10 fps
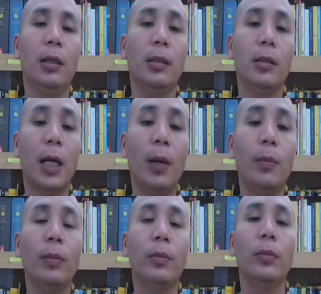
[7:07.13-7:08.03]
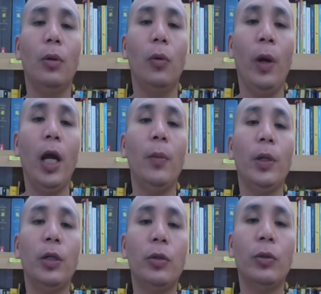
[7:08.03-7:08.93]
some were
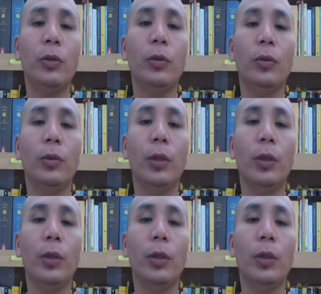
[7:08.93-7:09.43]
able to